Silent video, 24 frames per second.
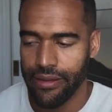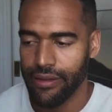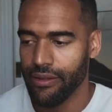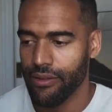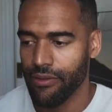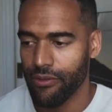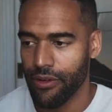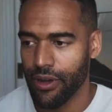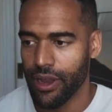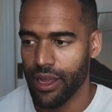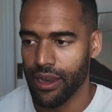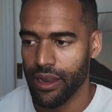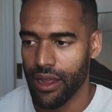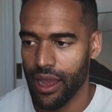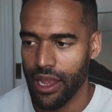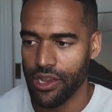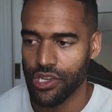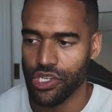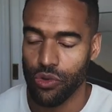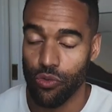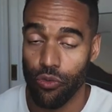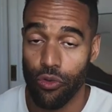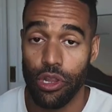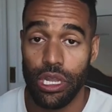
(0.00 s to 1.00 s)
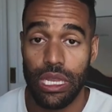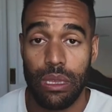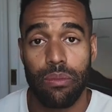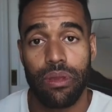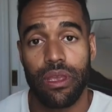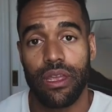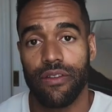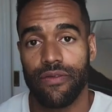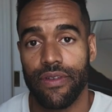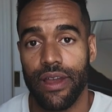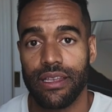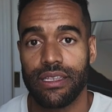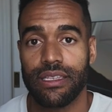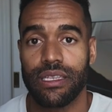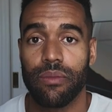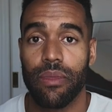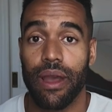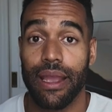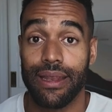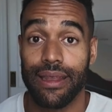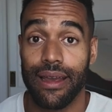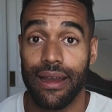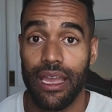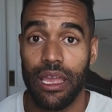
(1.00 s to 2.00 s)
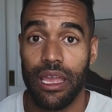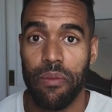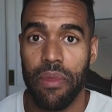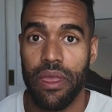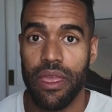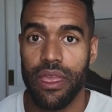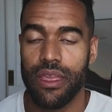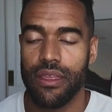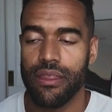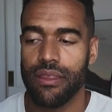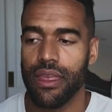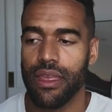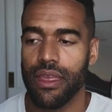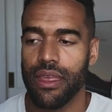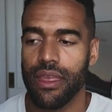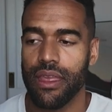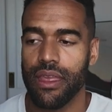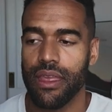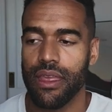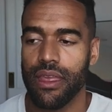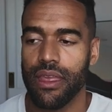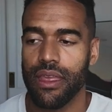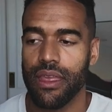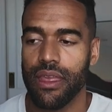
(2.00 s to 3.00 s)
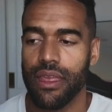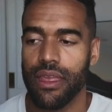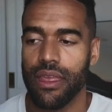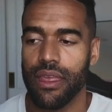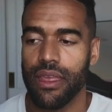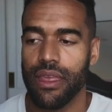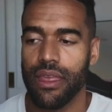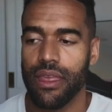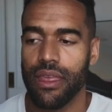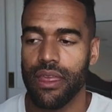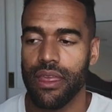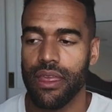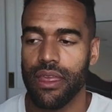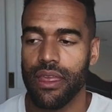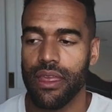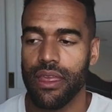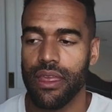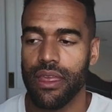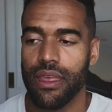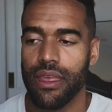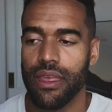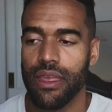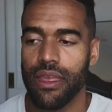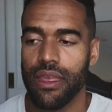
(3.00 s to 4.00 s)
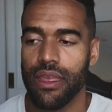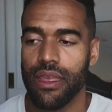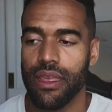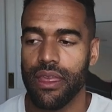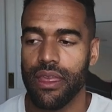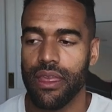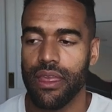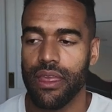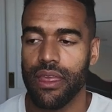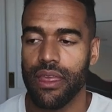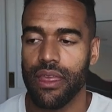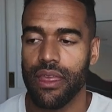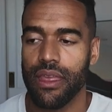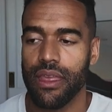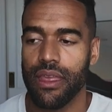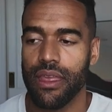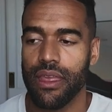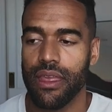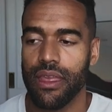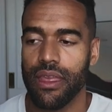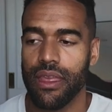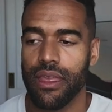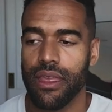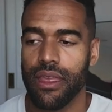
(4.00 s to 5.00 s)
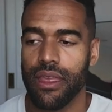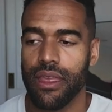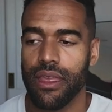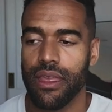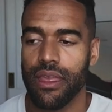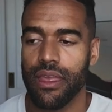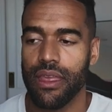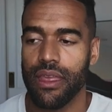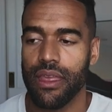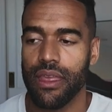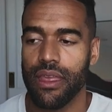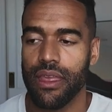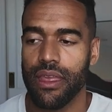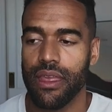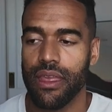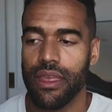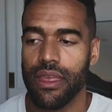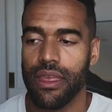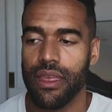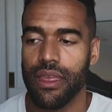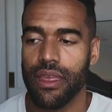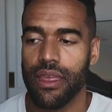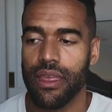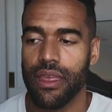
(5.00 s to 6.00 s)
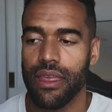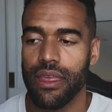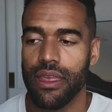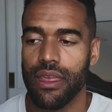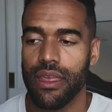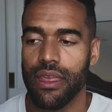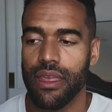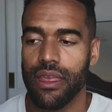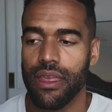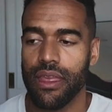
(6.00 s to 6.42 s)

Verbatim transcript: what I should really be investing my time in is training up youth so that they don't develop those